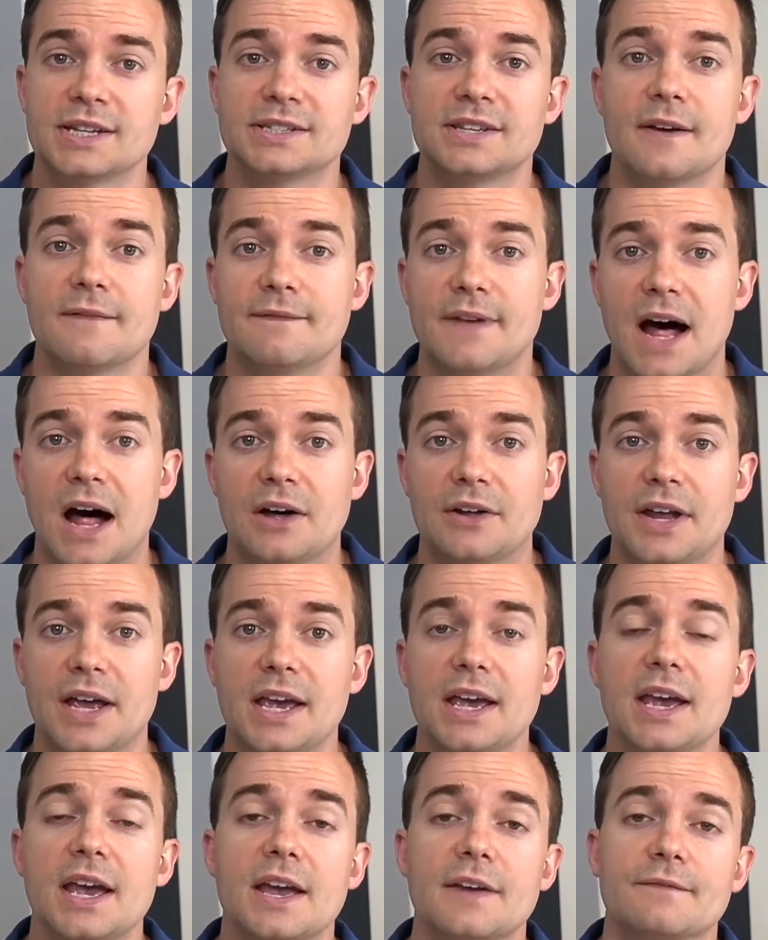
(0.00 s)
to
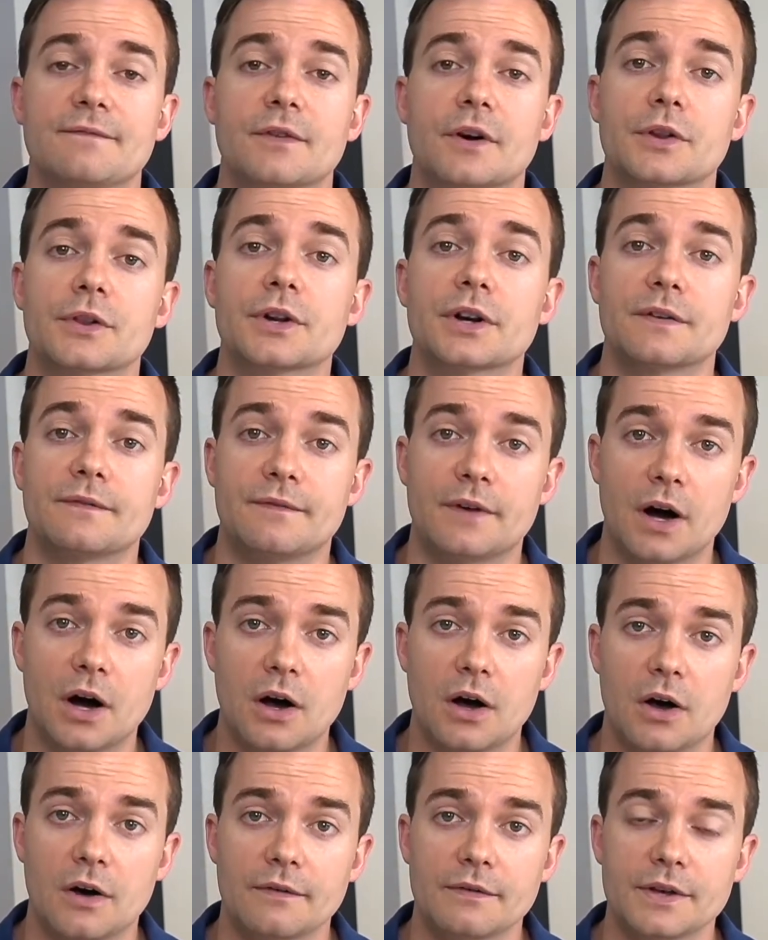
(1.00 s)
validate and further
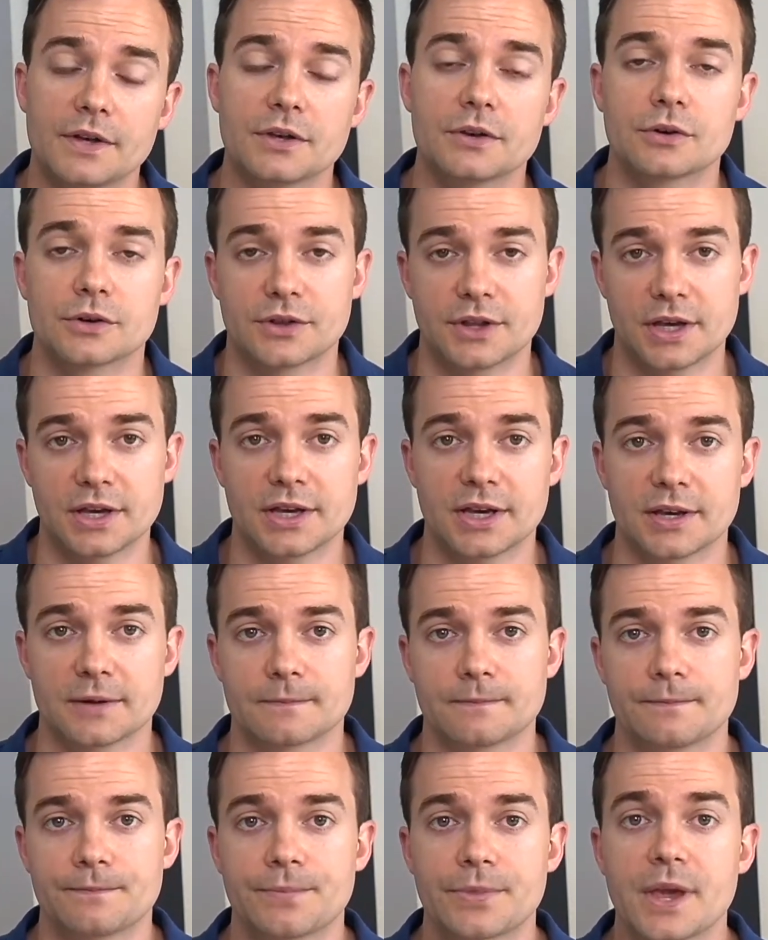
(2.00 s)
evolve your
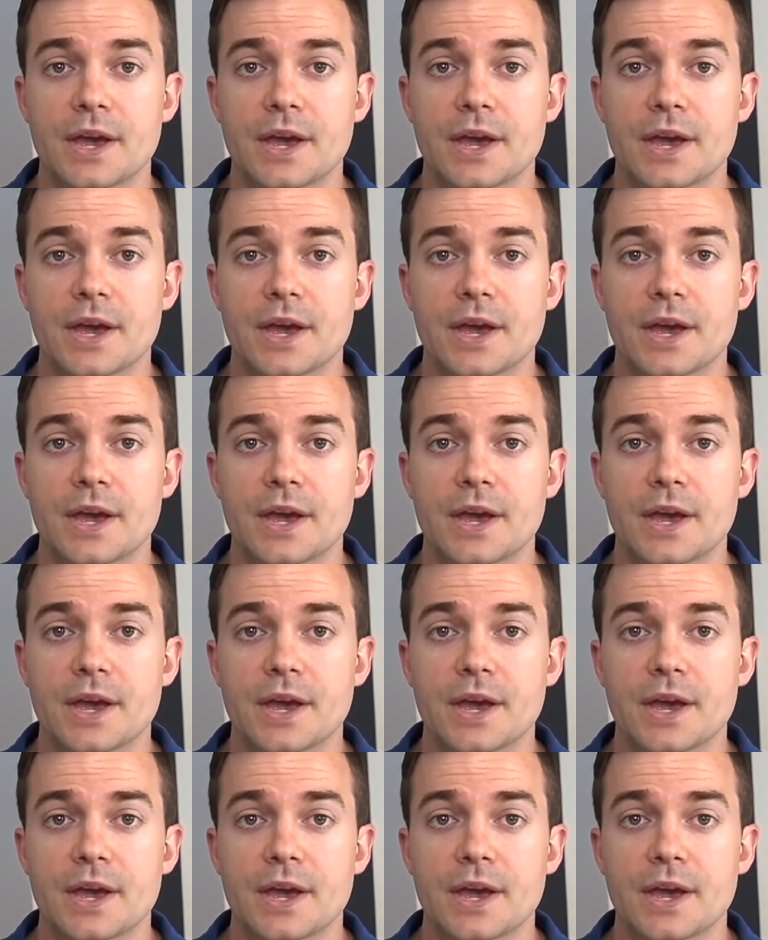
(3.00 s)
thinking.